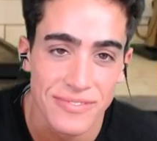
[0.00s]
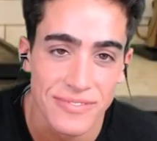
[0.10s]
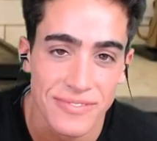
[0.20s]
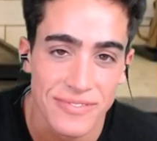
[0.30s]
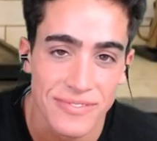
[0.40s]

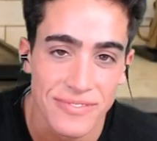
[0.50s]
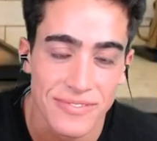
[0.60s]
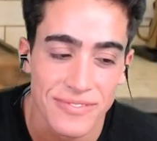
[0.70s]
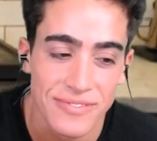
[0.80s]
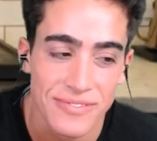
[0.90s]

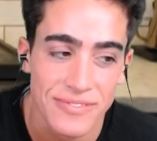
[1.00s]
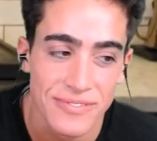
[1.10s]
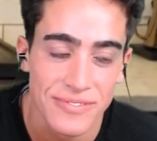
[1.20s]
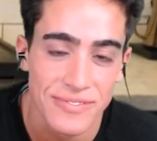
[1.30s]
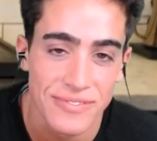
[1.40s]

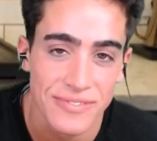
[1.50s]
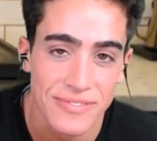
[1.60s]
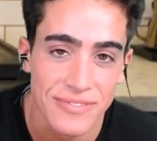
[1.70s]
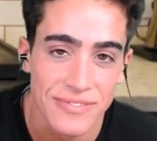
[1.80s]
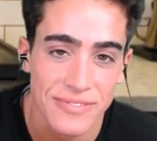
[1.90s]

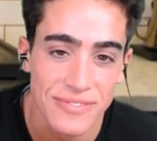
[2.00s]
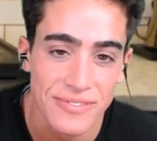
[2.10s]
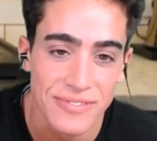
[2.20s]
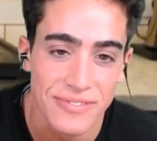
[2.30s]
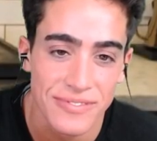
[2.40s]

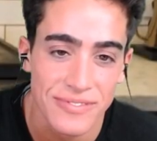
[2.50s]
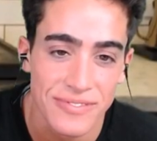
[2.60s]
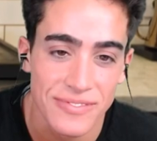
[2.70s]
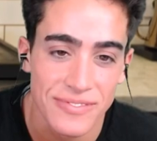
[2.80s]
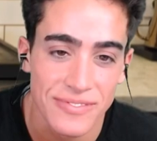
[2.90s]
The person shown says nothing.